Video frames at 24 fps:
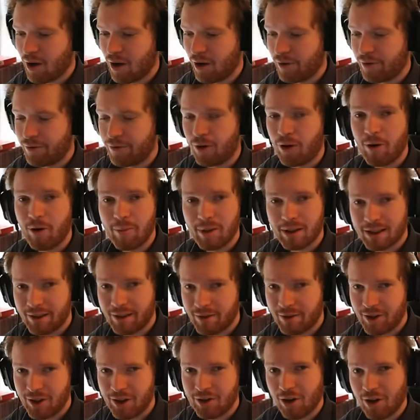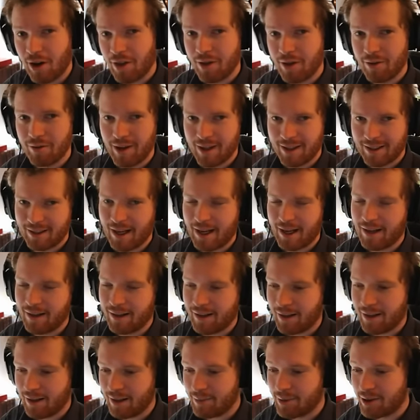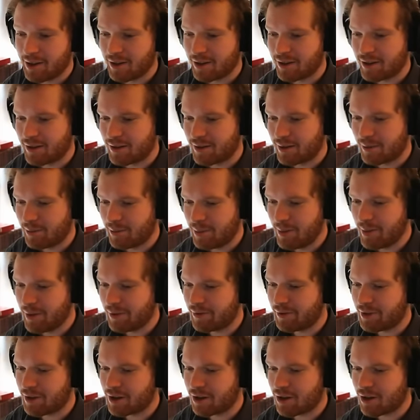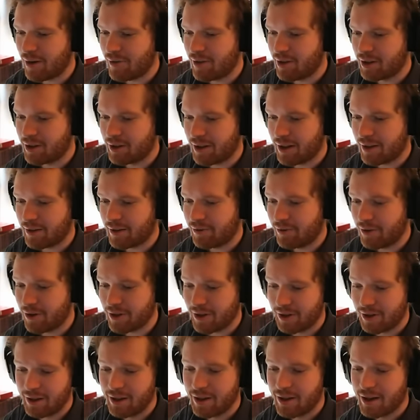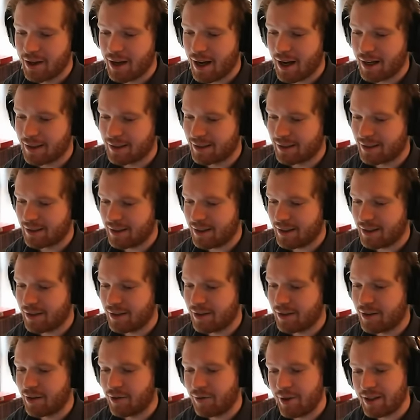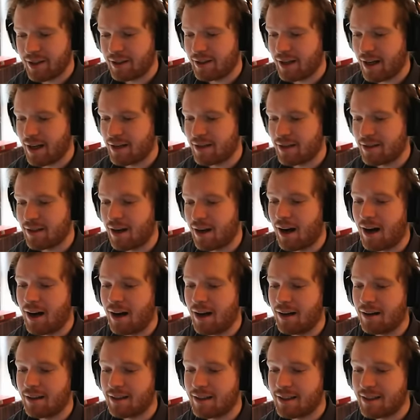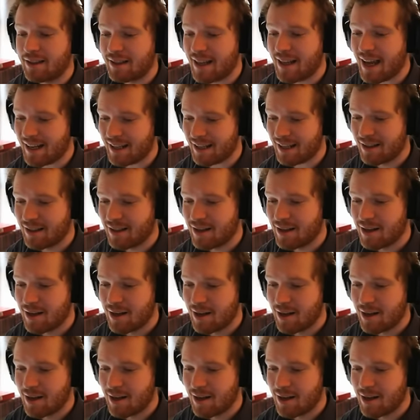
forum activities on the rest site lately, because people have discovered that, firstly, as I said, the rest sites are static,